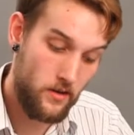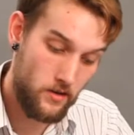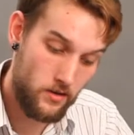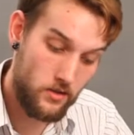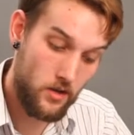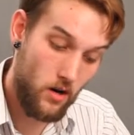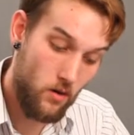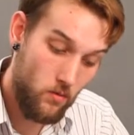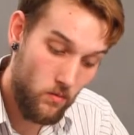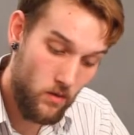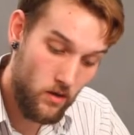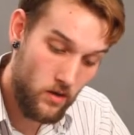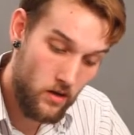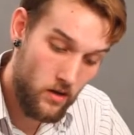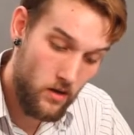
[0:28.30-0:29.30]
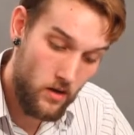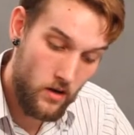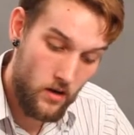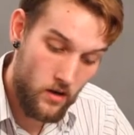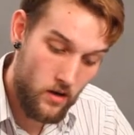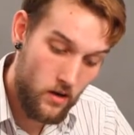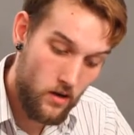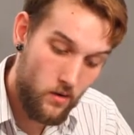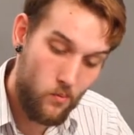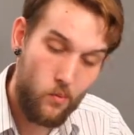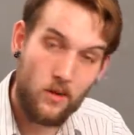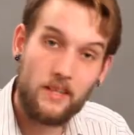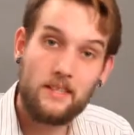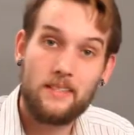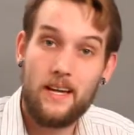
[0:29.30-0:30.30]
So,
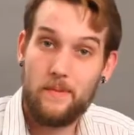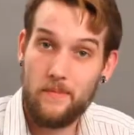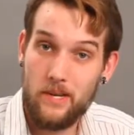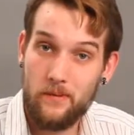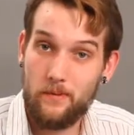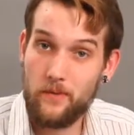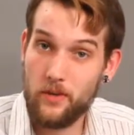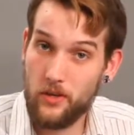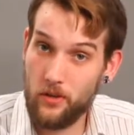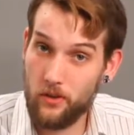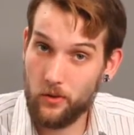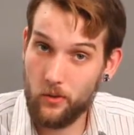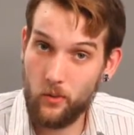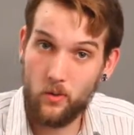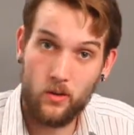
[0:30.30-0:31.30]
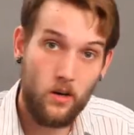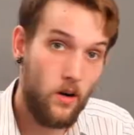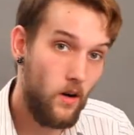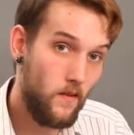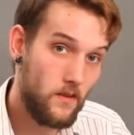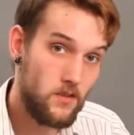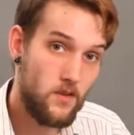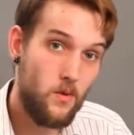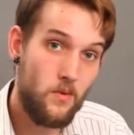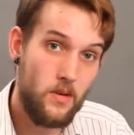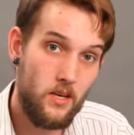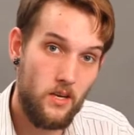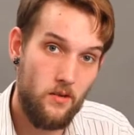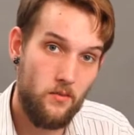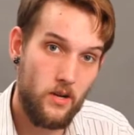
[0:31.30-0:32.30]
what does that mean for you on the
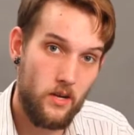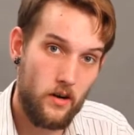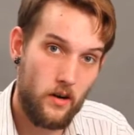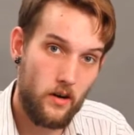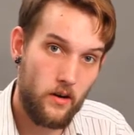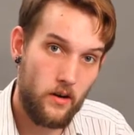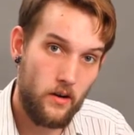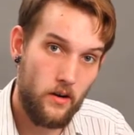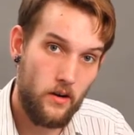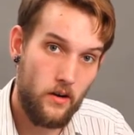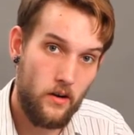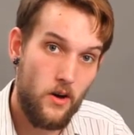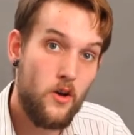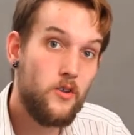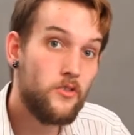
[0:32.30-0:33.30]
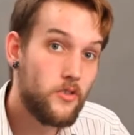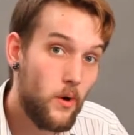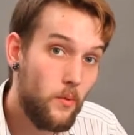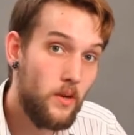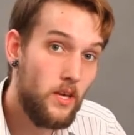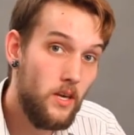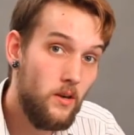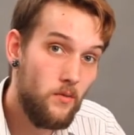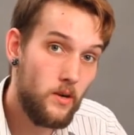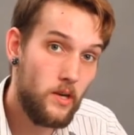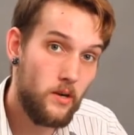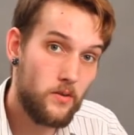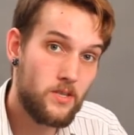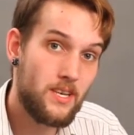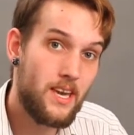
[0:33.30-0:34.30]
Sony e-reader? Sony
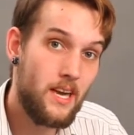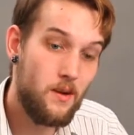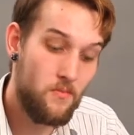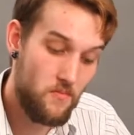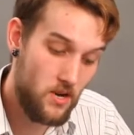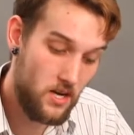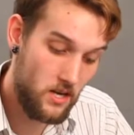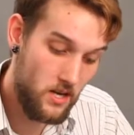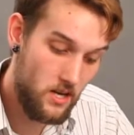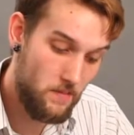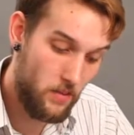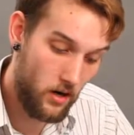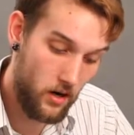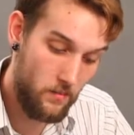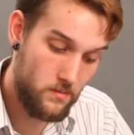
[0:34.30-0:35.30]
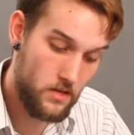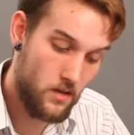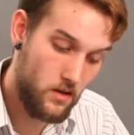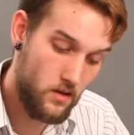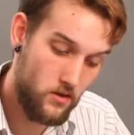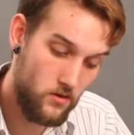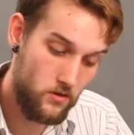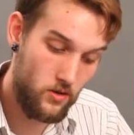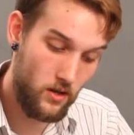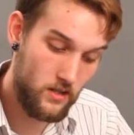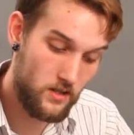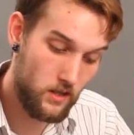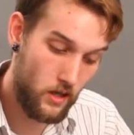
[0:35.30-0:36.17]
e-readers can read EPUBs just